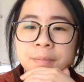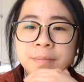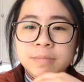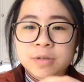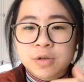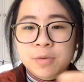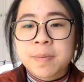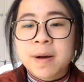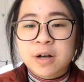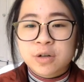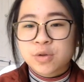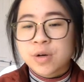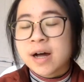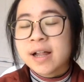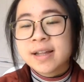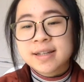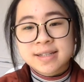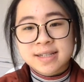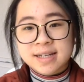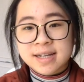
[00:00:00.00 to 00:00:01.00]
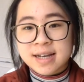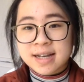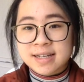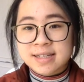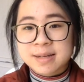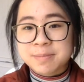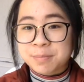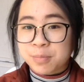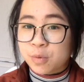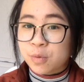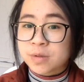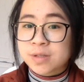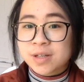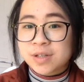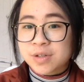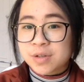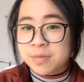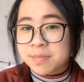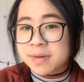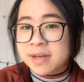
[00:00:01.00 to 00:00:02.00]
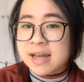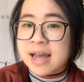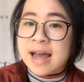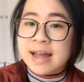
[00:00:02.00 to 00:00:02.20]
So punctuality is important to me,